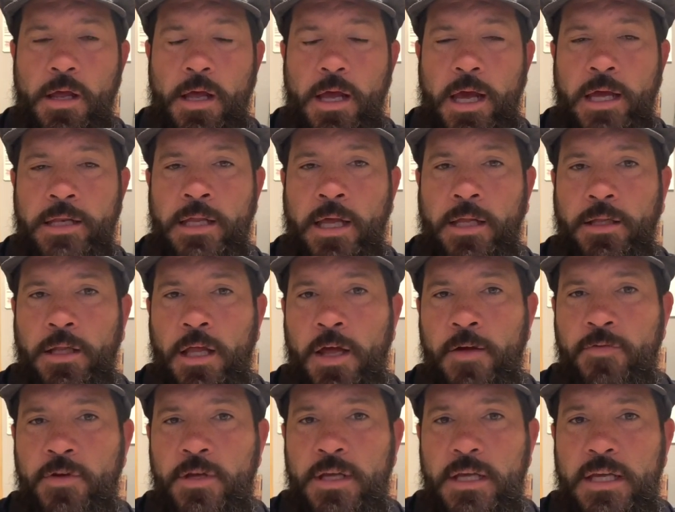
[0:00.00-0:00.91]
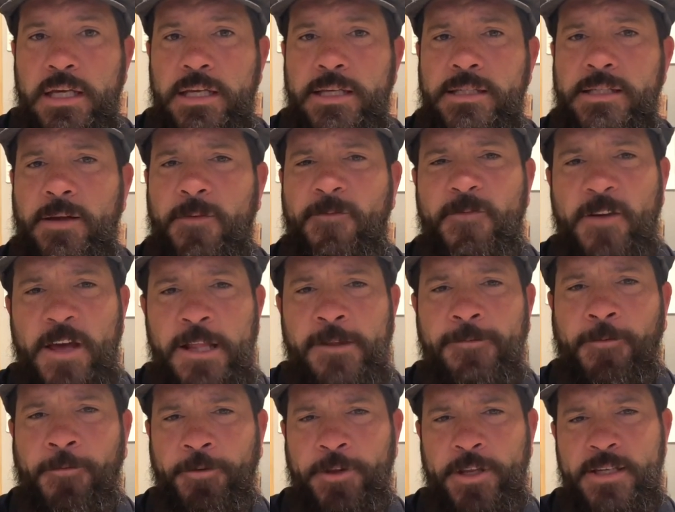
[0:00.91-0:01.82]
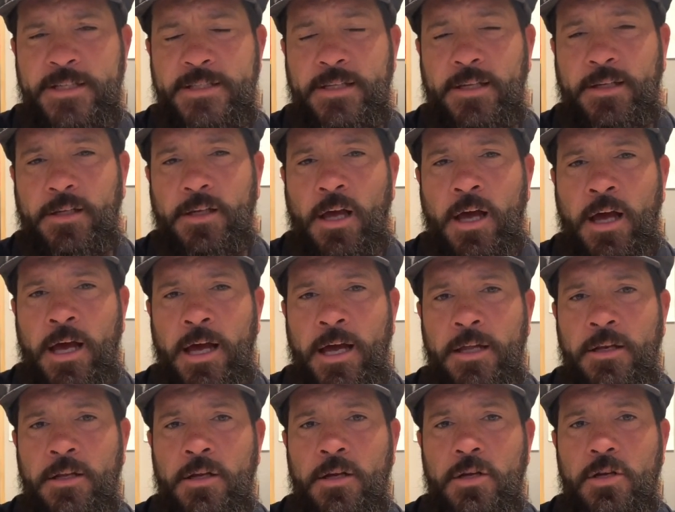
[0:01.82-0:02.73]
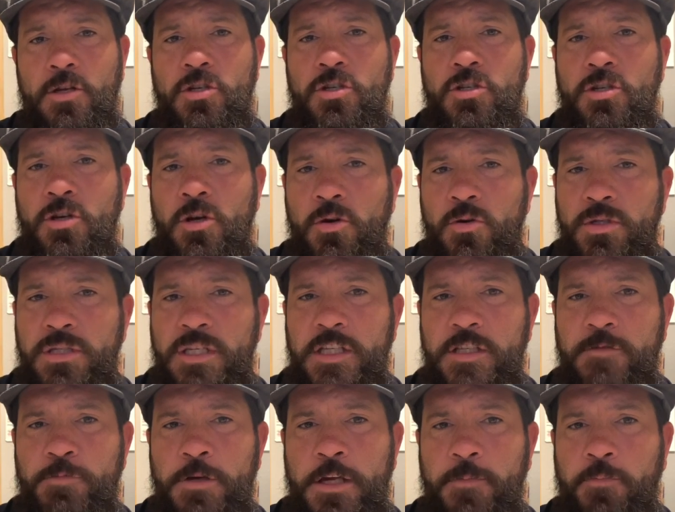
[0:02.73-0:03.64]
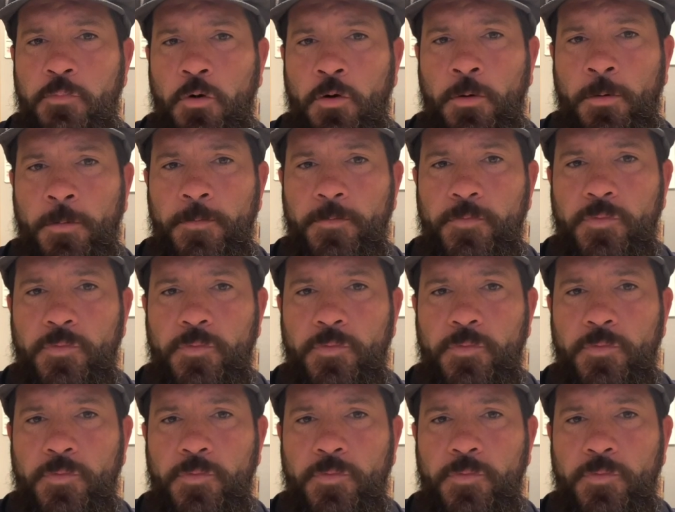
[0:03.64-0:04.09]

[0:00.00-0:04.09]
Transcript: And that love is a faithfulness that God shows his people.